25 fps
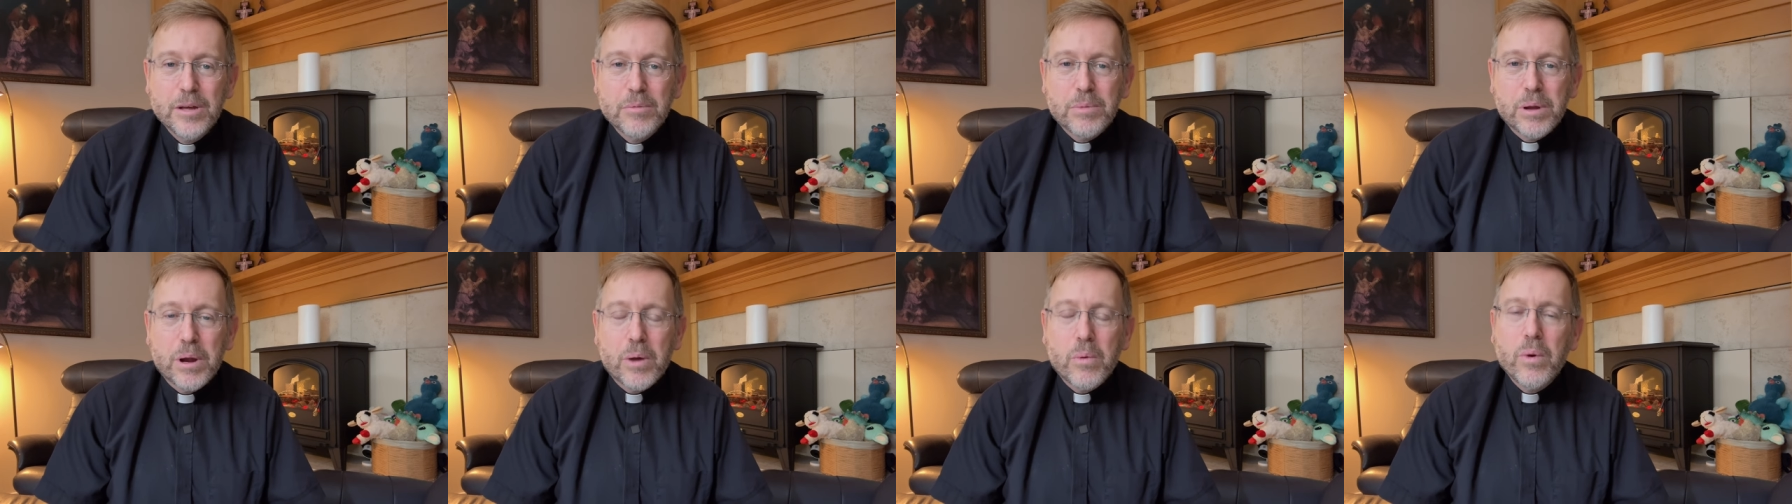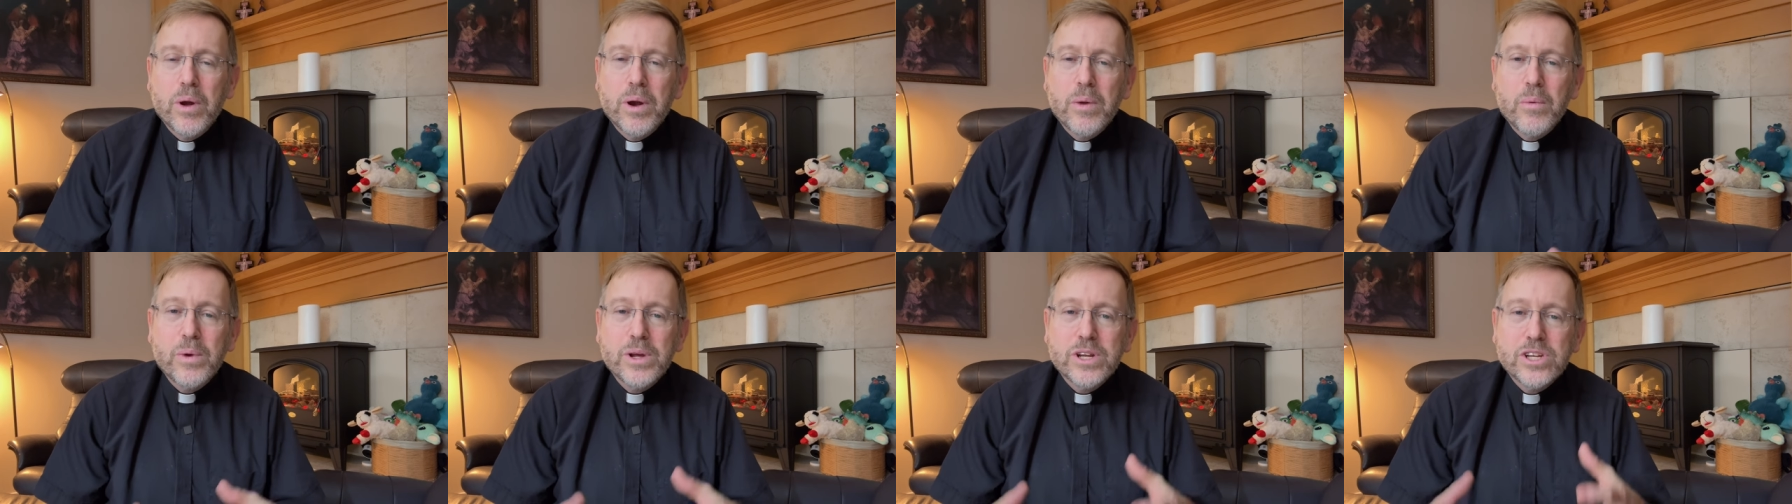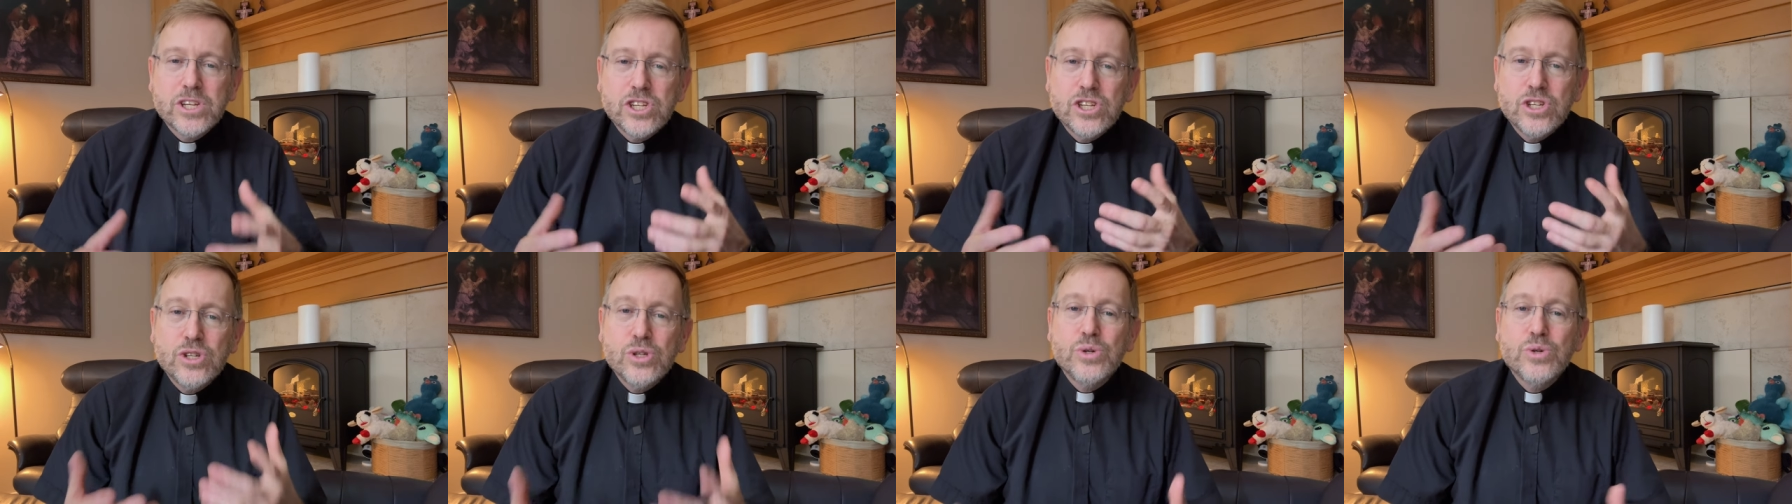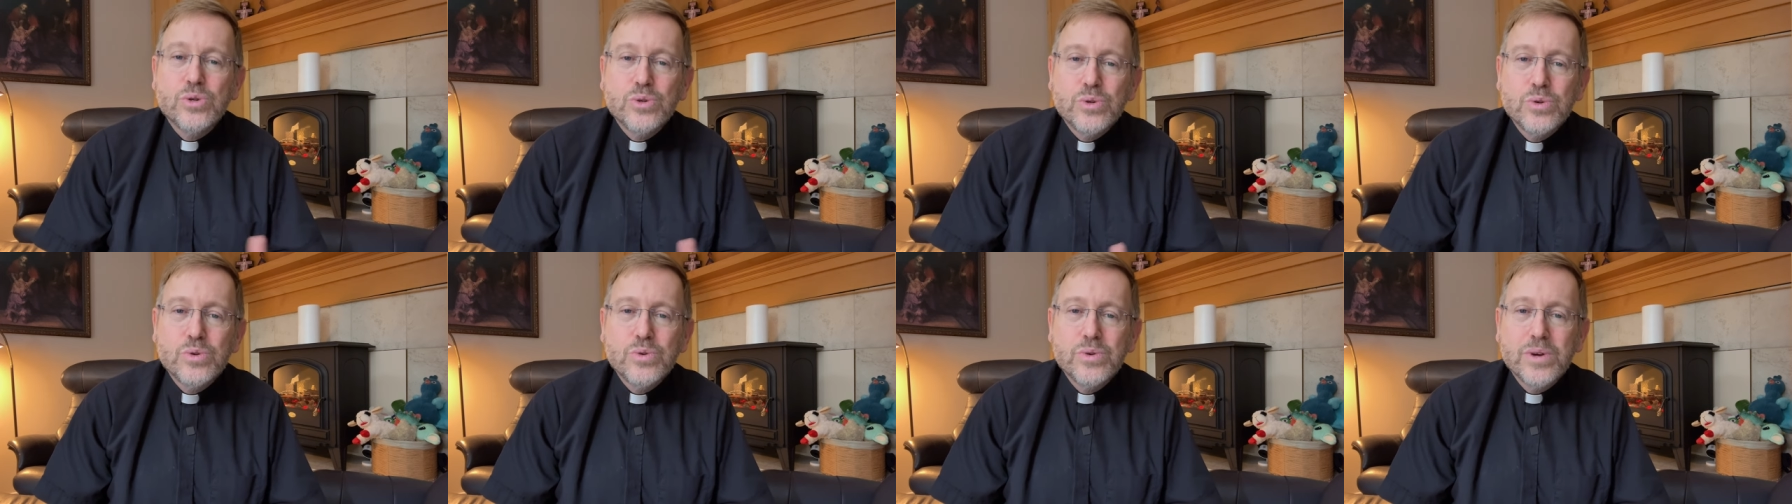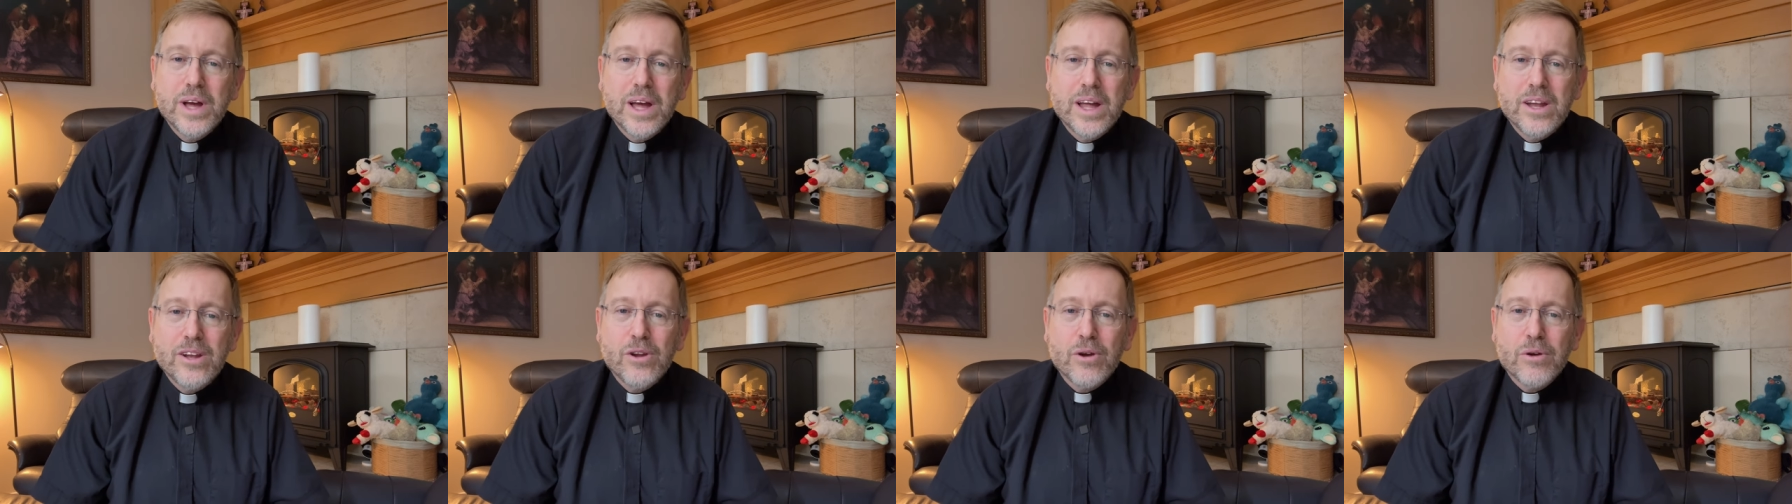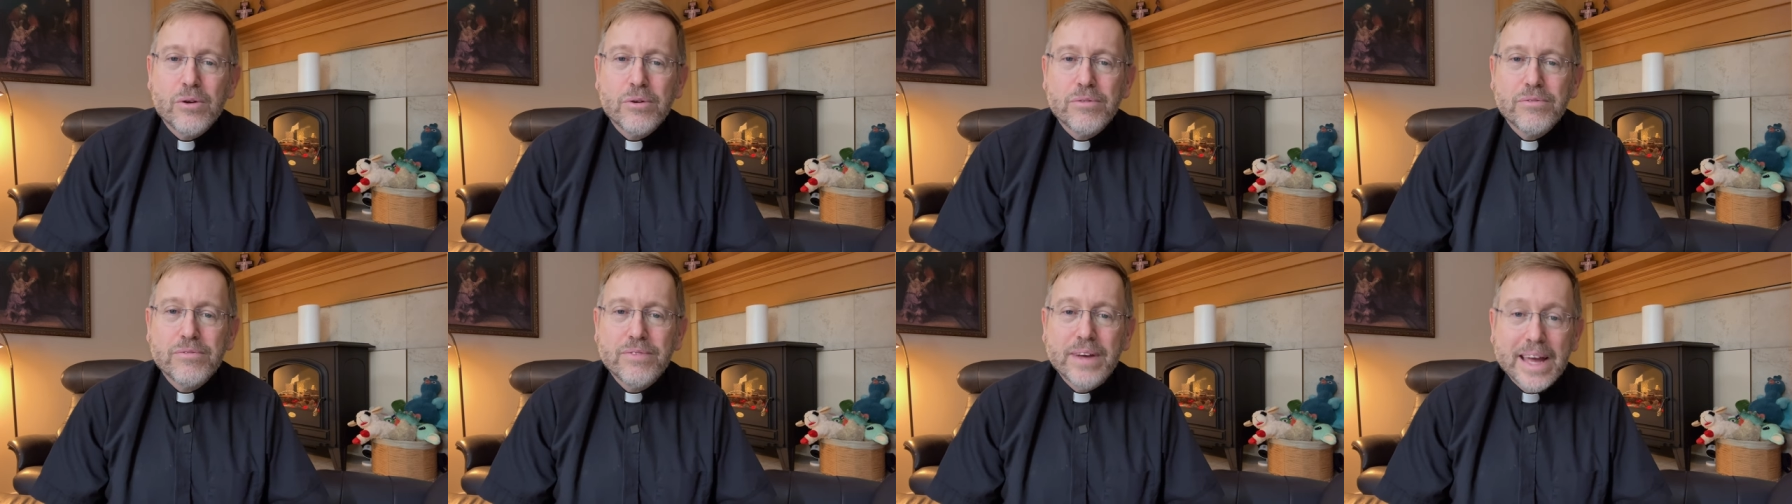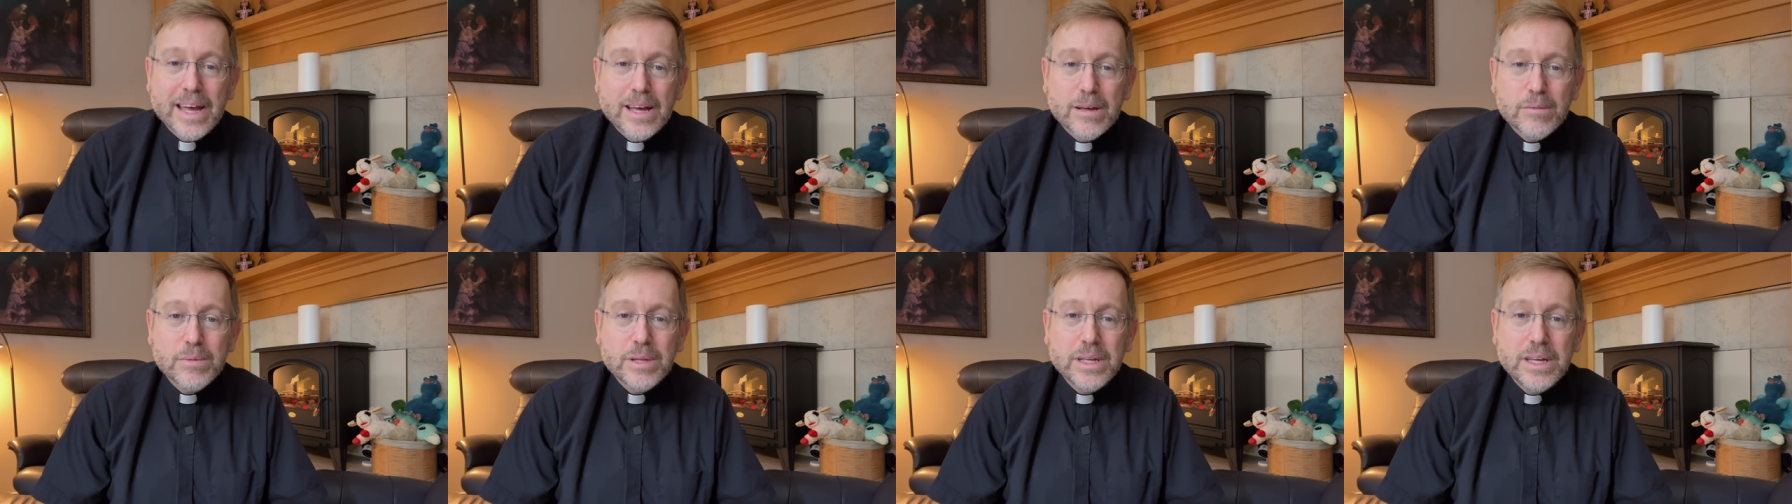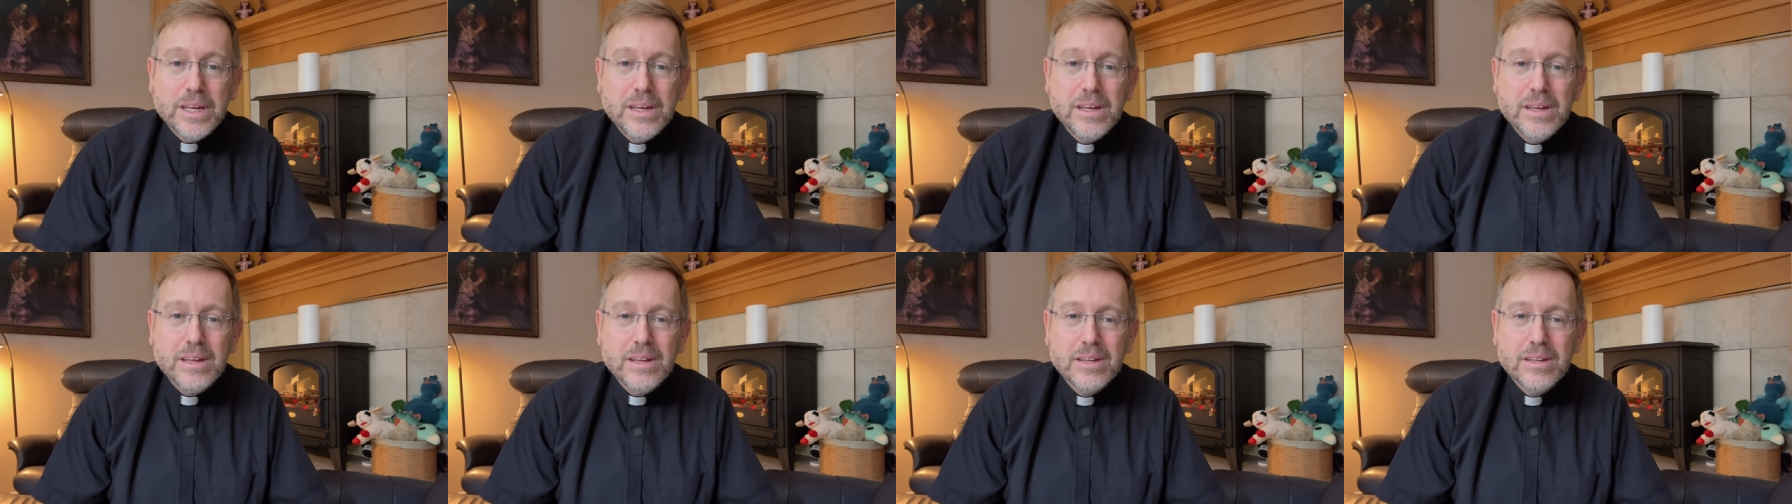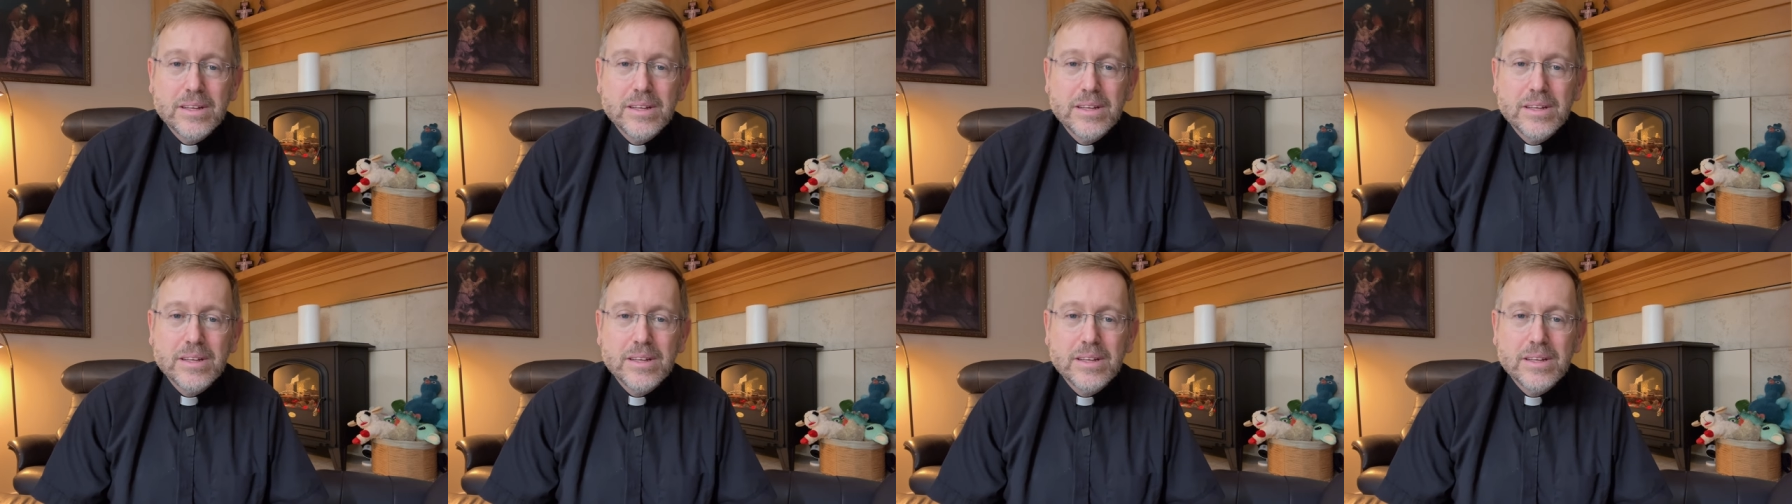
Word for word: But I want to wish you and your family